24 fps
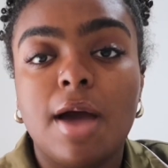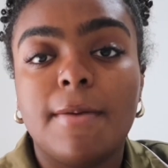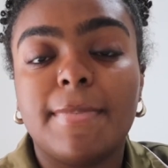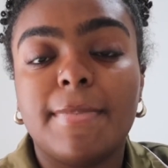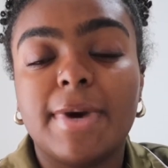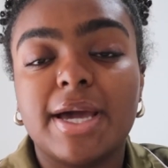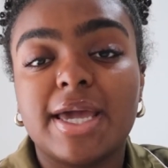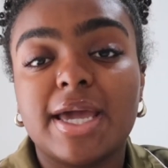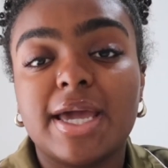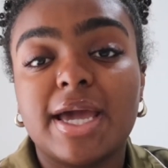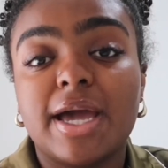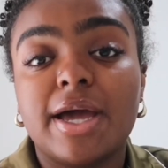
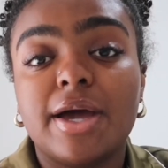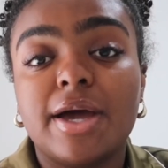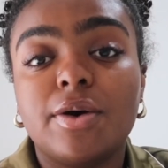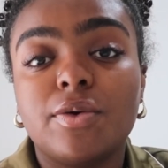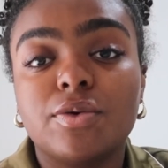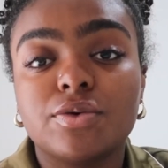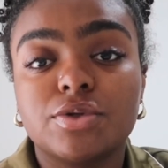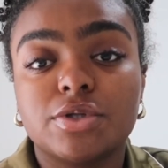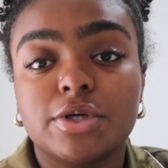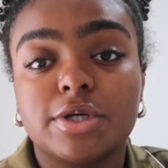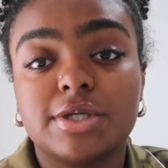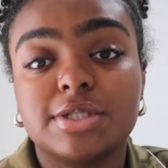My hair,
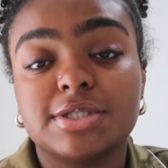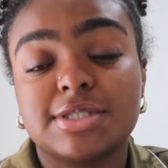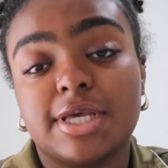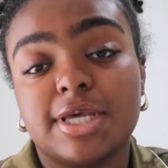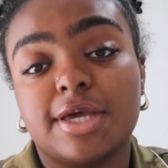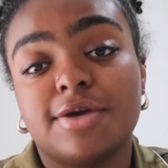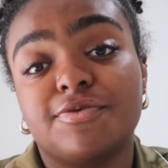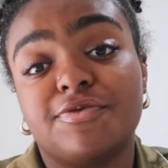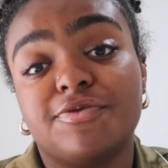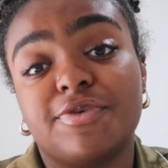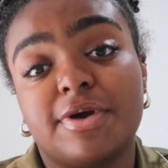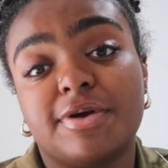although it's
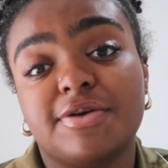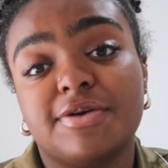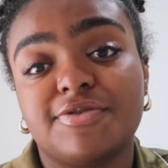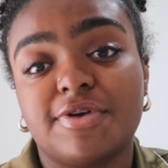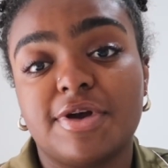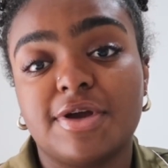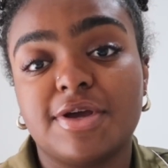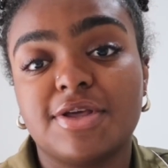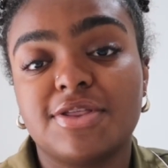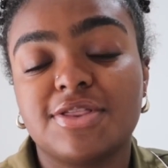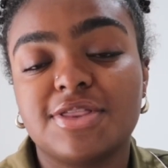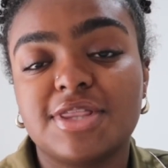like
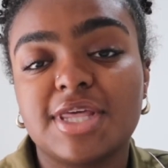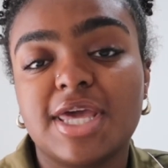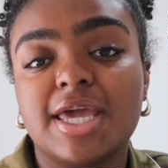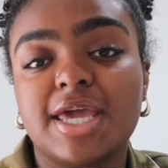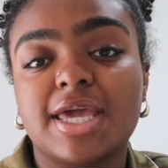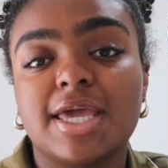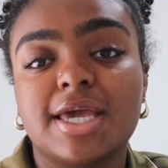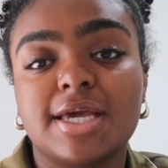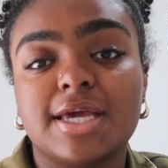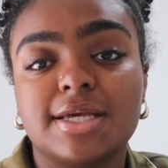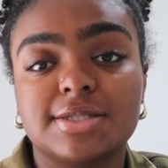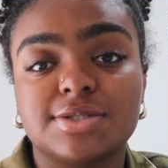very
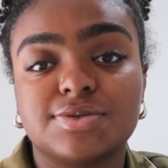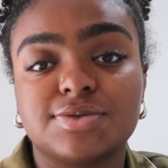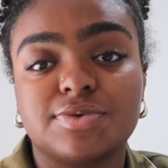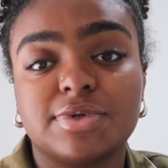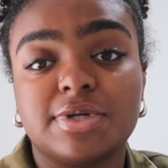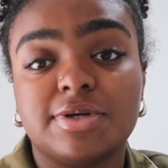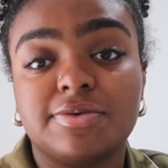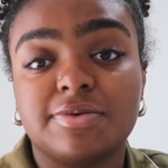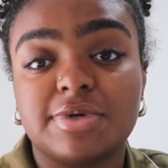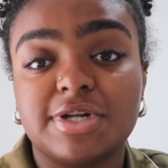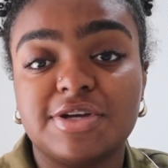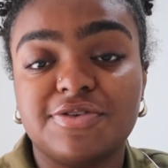thick, it's
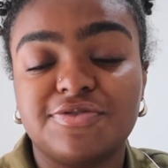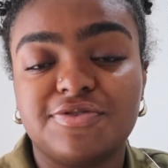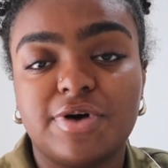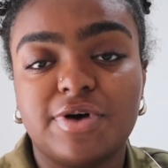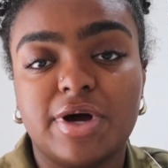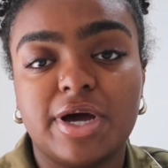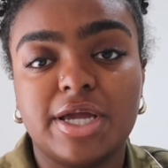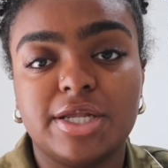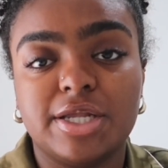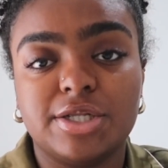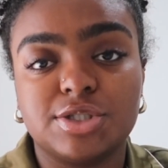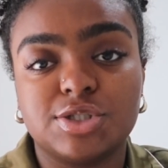really
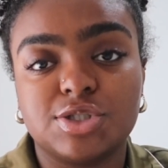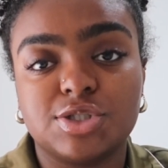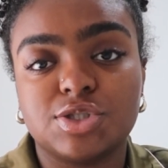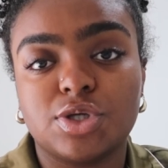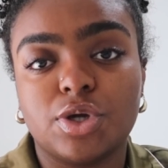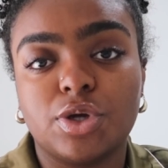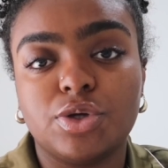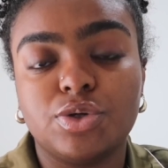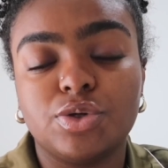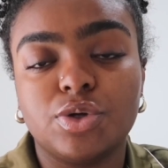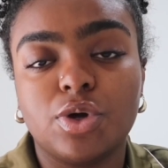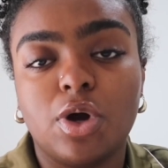fine,
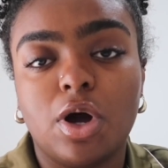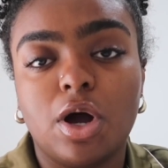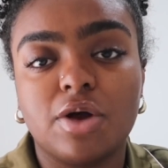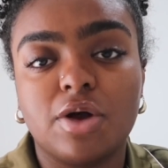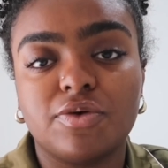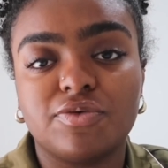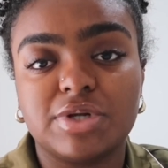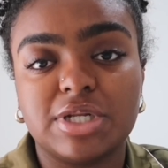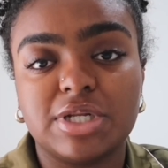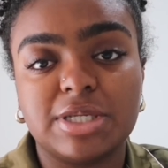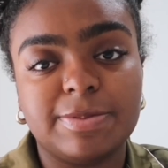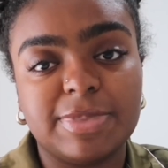so you
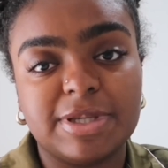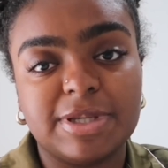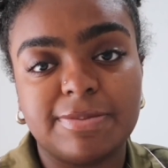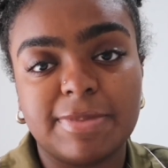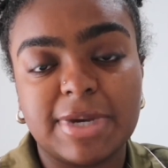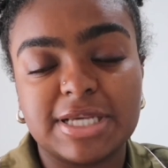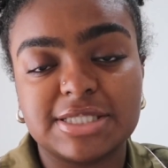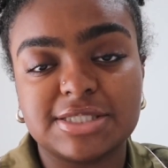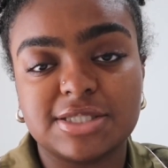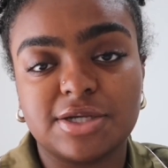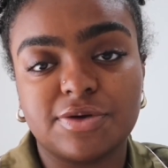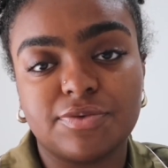can't really be
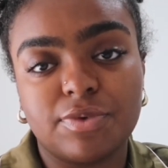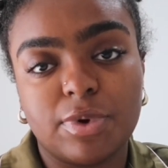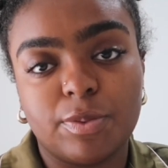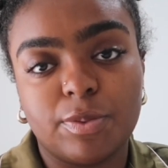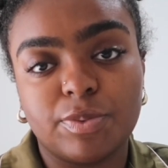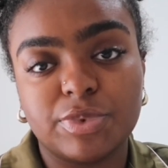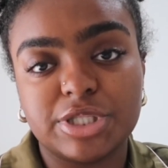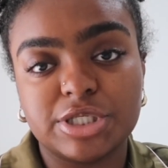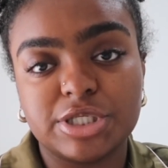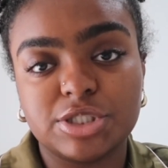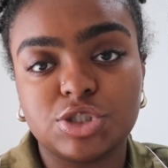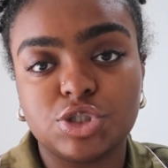messing
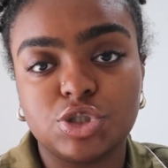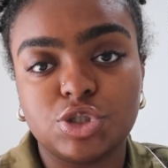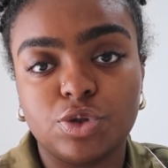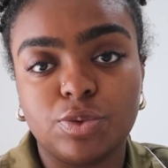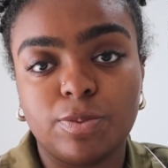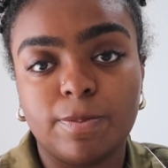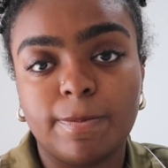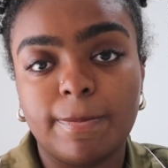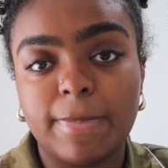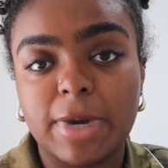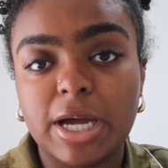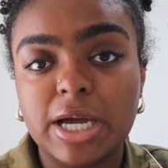around with it
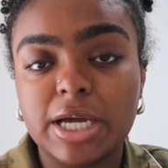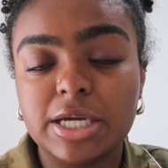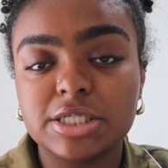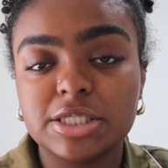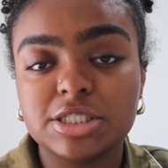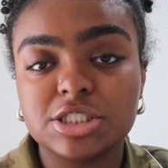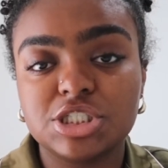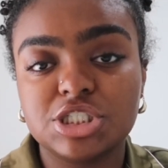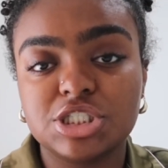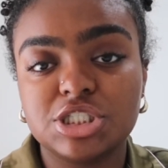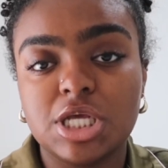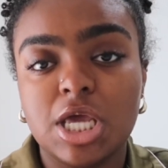too
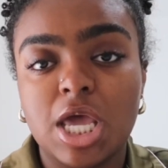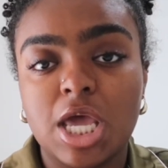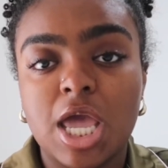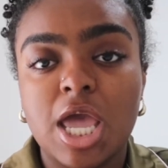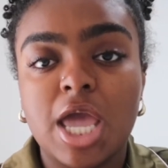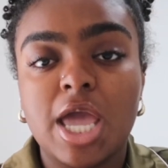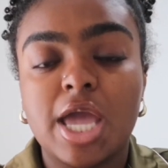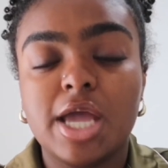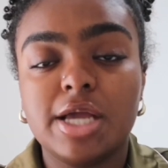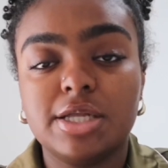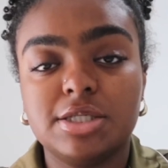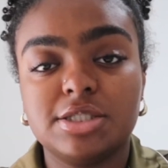much
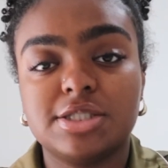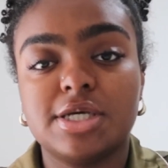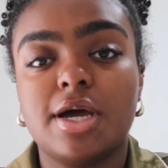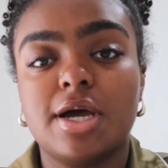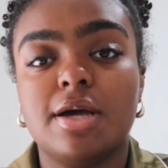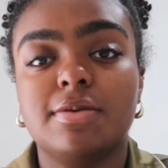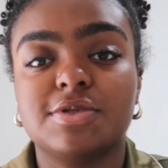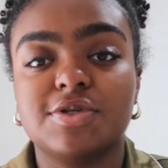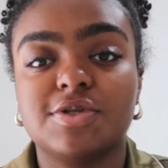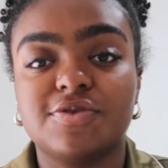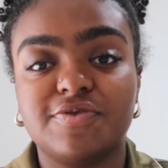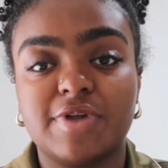in
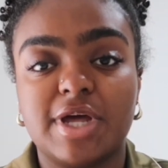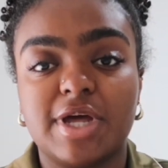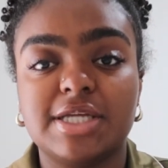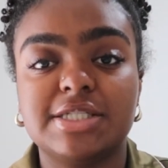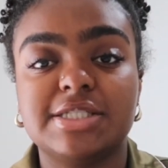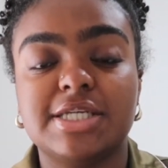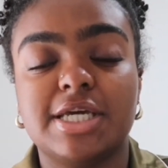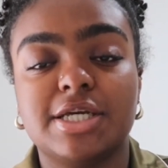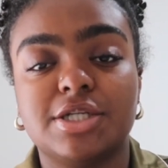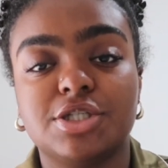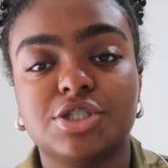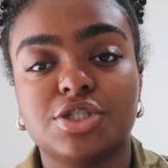terms of
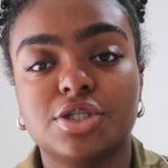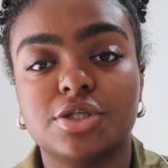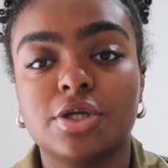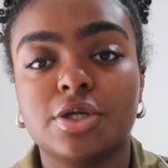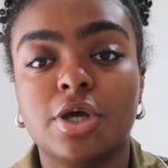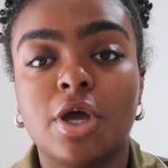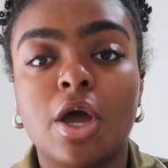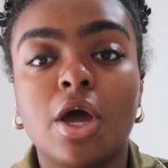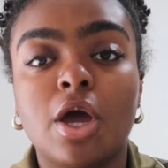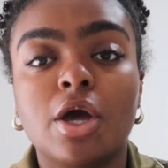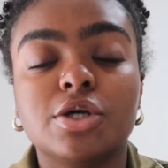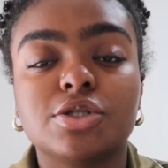like tension.